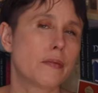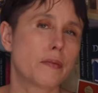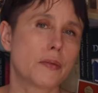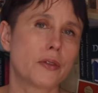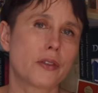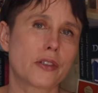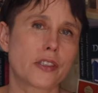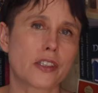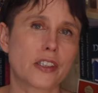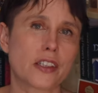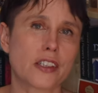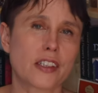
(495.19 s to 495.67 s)
a
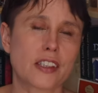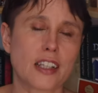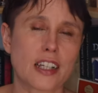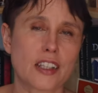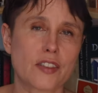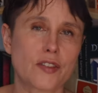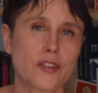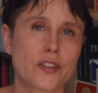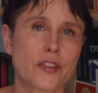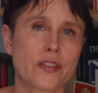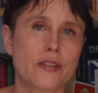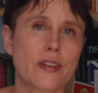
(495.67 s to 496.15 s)
more
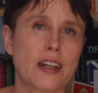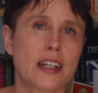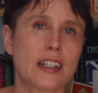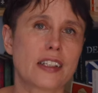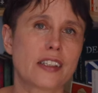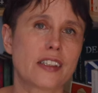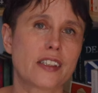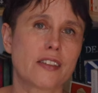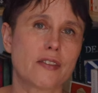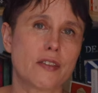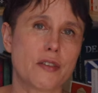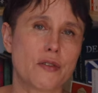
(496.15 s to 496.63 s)
successful
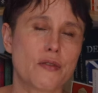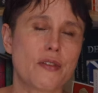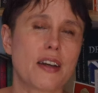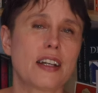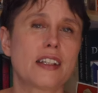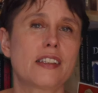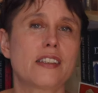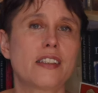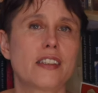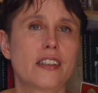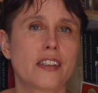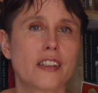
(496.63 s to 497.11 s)
writer, a
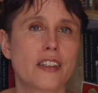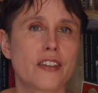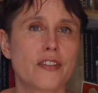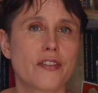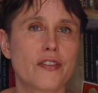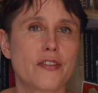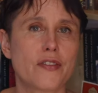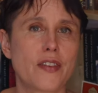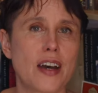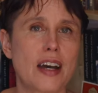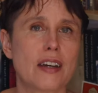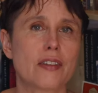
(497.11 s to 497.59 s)
writer
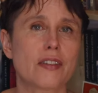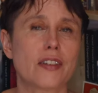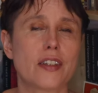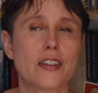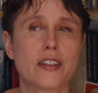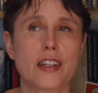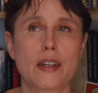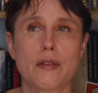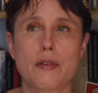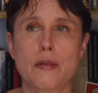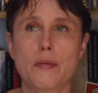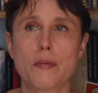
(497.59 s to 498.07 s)
that found
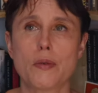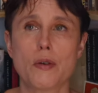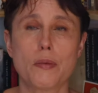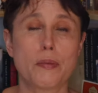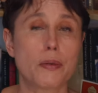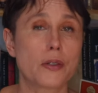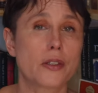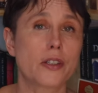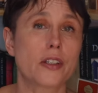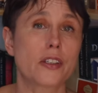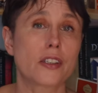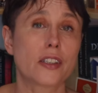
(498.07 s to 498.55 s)
that they were more
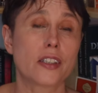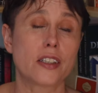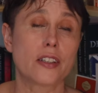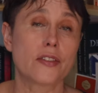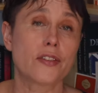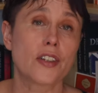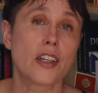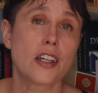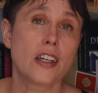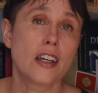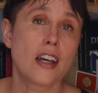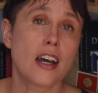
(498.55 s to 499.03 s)

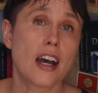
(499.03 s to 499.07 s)
productive